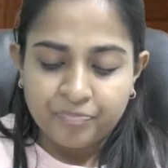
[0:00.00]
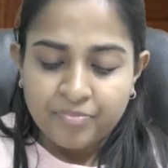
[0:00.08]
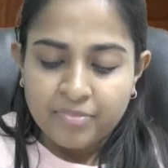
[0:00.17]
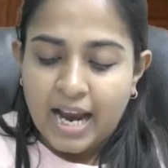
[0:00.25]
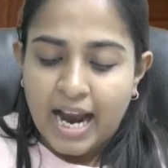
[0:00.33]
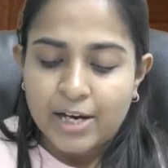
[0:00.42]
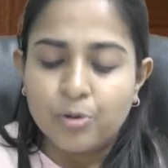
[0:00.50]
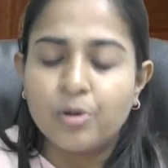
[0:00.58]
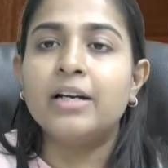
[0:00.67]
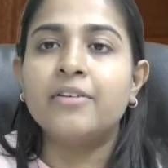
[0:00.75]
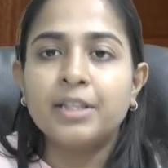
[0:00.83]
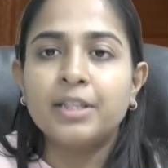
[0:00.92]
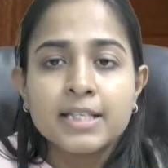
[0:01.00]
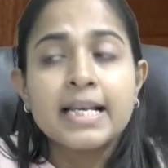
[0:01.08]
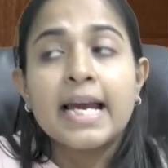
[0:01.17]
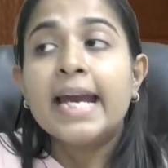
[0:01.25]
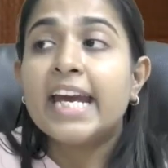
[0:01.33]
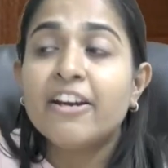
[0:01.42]
Are you clear with this?
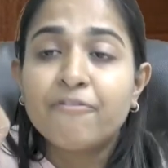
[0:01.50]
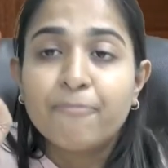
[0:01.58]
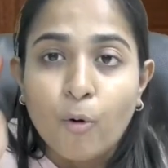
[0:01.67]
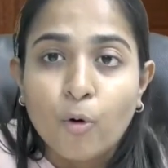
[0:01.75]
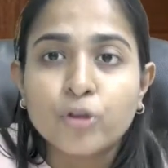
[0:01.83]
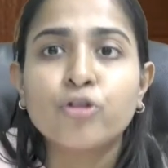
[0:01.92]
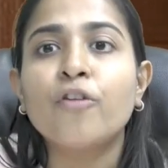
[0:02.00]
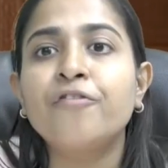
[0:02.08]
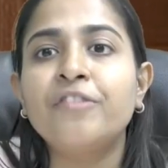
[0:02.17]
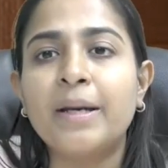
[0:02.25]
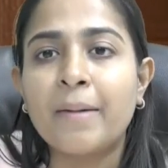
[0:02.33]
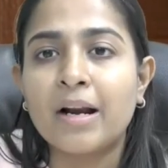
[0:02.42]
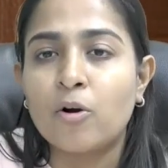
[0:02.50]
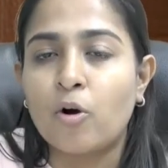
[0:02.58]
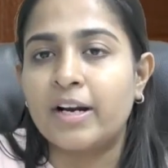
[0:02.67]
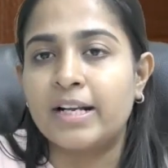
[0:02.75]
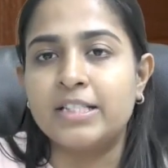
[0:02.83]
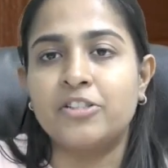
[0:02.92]
If both of them are not
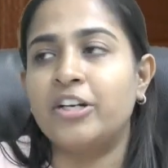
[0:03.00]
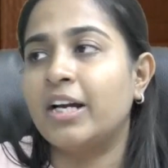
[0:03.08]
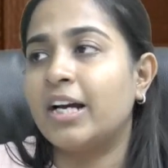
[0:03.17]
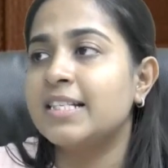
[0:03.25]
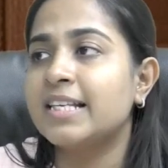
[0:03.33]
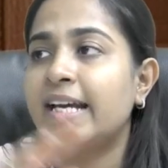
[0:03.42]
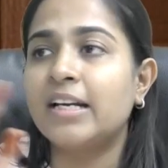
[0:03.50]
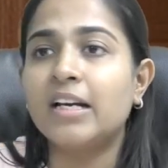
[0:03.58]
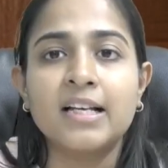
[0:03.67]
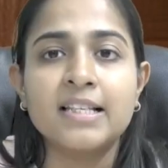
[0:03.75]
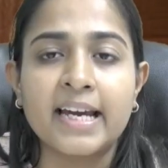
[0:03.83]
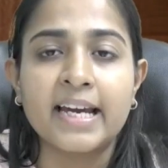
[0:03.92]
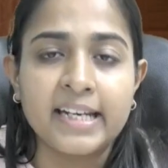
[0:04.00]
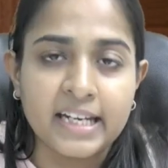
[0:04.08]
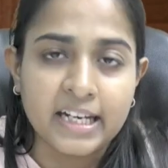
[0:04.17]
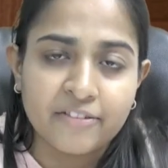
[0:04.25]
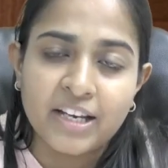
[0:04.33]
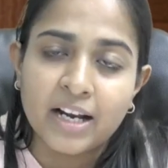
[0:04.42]
registering, consignor, consignee, if
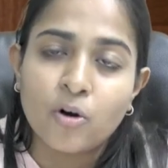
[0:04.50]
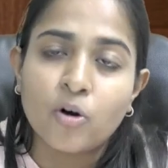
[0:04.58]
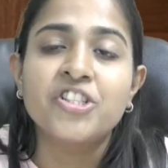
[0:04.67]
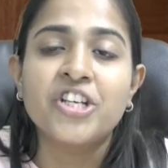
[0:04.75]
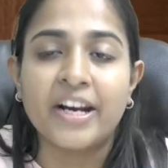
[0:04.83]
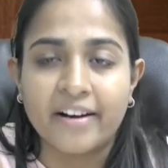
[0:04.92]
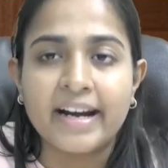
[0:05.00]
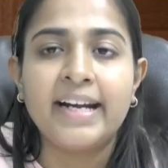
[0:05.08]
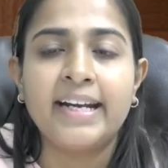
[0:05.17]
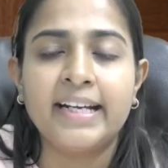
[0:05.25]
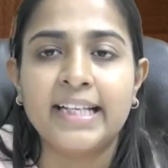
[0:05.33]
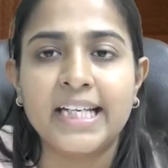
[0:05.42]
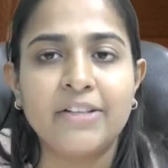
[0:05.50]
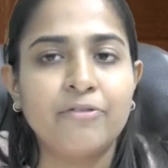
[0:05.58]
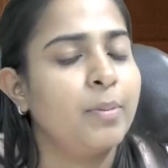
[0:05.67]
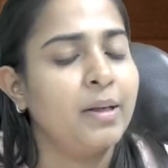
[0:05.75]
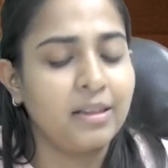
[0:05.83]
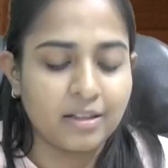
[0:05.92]
they are not generating the e-way bill,
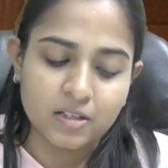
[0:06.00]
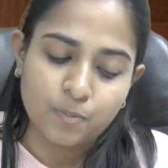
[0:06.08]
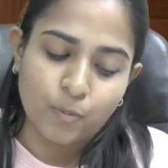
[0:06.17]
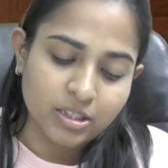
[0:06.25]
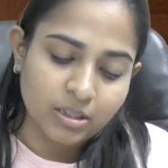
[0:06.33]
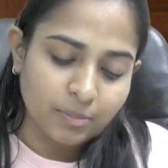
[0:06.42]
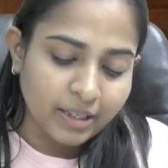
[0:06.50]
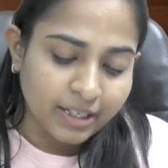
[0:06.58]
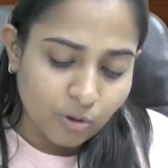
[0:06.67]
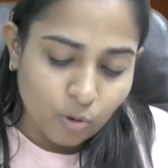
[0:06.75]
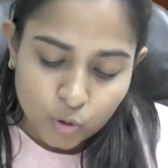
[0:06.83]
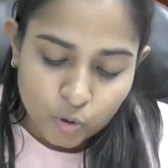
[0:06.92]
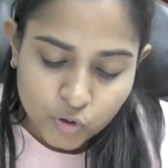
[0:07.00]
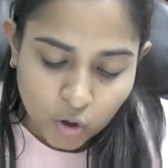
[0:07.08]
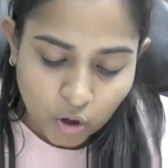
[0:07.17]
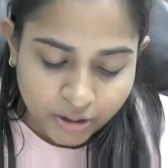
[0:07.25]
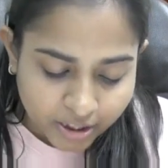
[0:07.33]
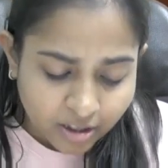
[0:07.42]
the responsibility goes on
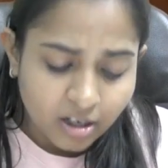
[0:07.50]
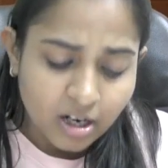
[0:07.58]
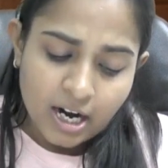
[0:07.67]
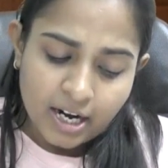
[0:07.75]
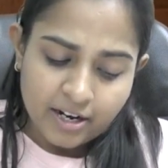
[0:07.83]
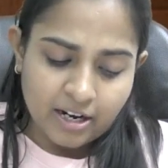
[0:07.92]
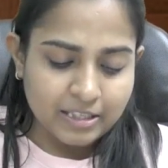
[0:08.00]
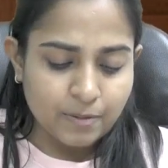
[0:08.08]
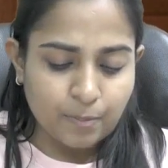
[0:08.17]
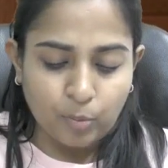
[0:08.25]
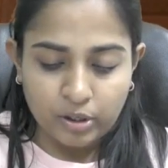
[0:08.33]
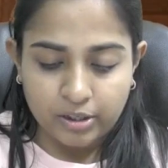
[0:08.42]
the transporter.